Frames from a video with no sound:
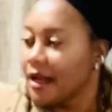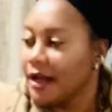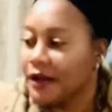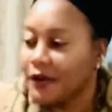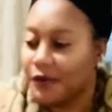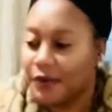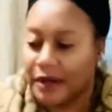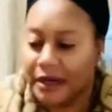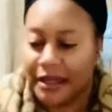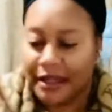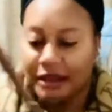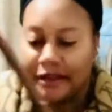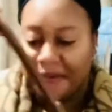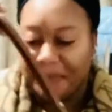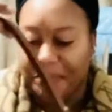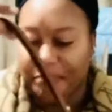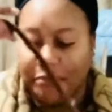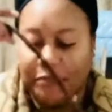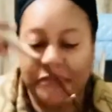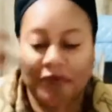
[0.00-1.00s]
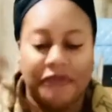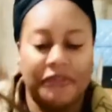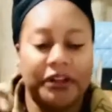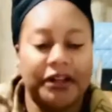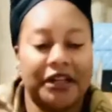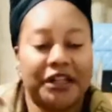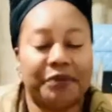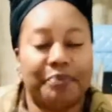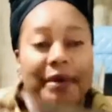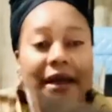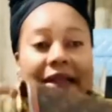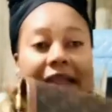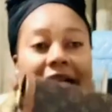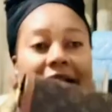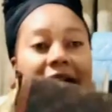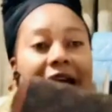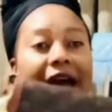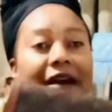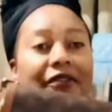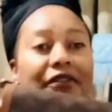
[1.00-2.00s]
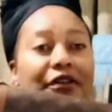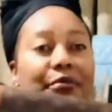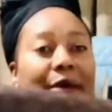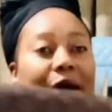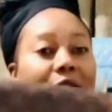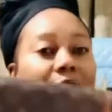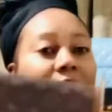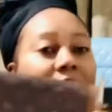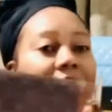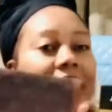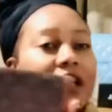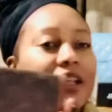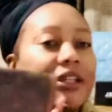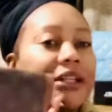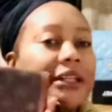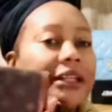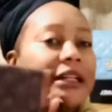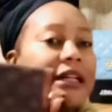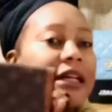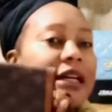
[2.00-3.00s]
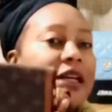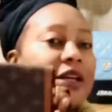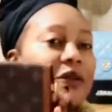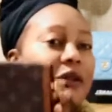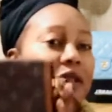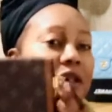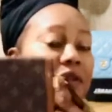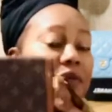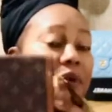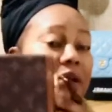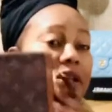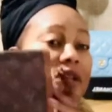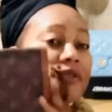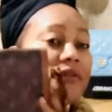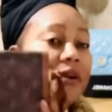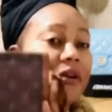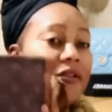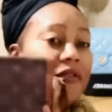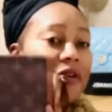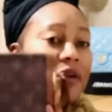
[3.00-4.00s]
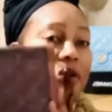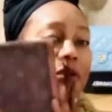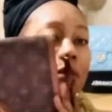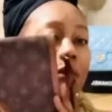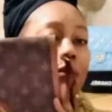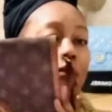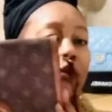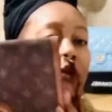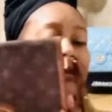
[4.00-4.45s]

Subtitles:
So another vintage bag that I have in my collection. So this one is very, very old.